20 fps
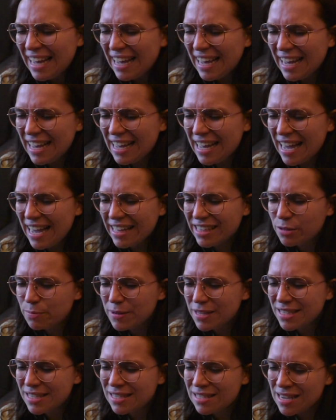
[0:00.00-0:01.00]
it's
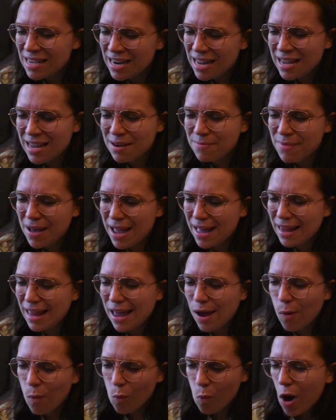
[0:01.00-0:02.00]
been sitting in my
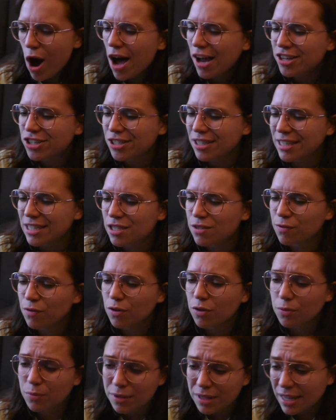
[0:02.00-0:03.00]
like watch list for
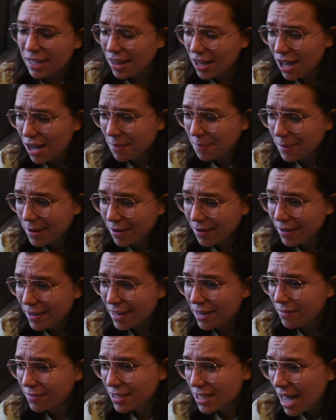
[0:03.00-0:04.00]
a really long
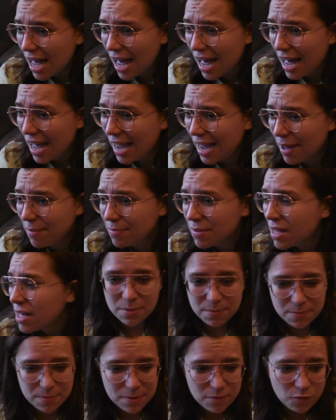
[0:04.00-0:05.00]
period of time. The
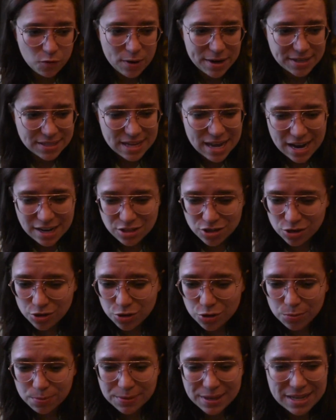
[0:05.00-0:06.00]
voice actor
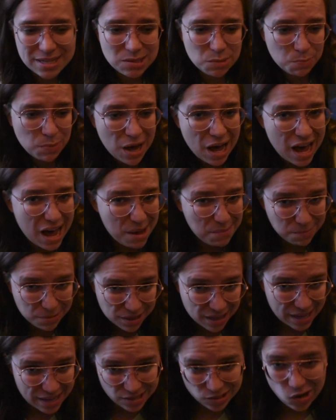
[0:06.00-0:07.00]
who plays Bob
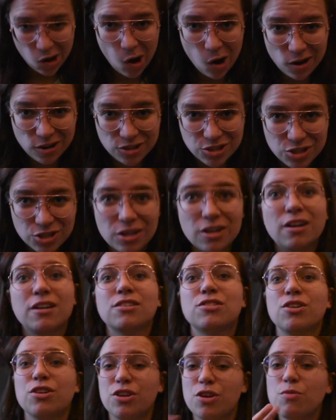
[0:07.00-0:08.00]
plays Archer,
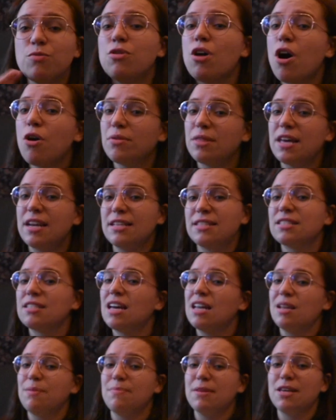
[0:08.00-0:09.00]
so you know that it's
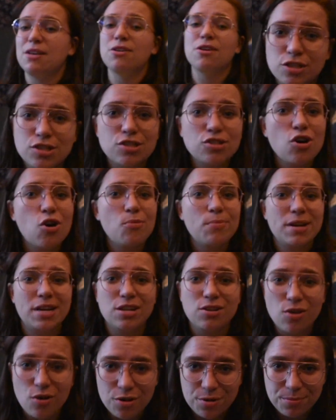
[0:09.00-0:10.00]
gonna be good. So many
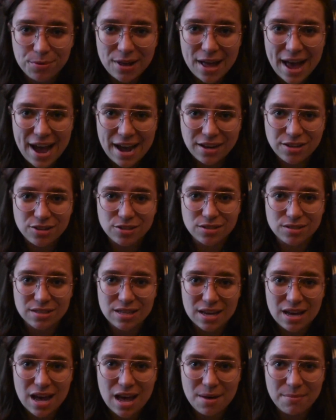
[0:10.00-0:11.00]
notable actors
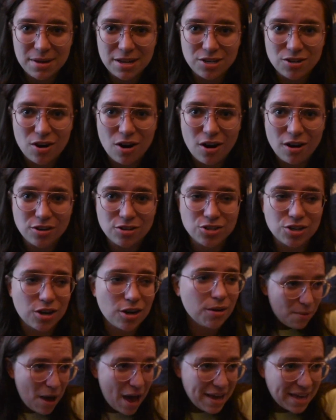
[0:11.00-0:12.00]
that come into
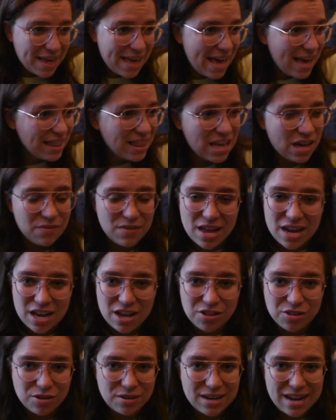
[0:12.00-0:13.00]
Archer. I can't think of any
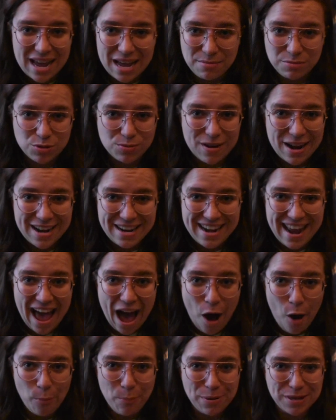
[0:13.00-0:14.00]
of their names right
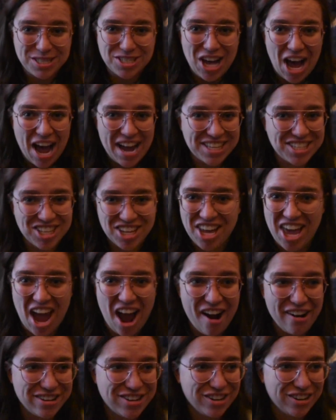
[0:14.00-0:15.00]
now besides the
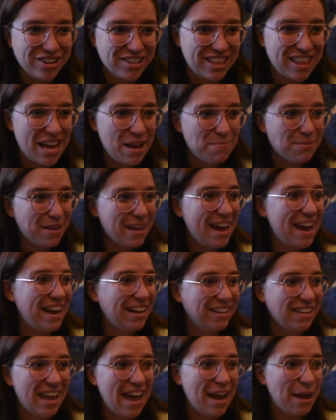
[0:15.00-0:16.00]
character they
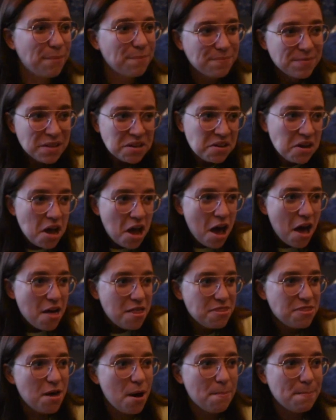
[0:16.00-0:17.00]
played, like
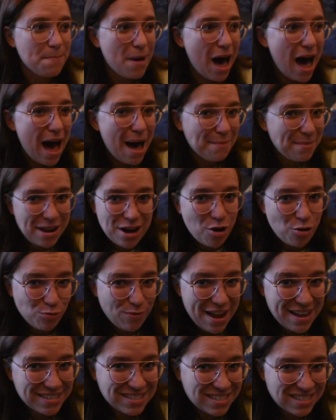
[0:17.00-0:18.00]
the mom in
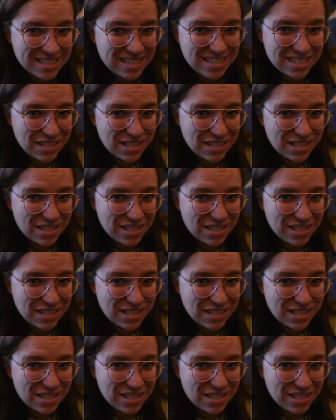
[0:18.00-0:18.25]
Arrested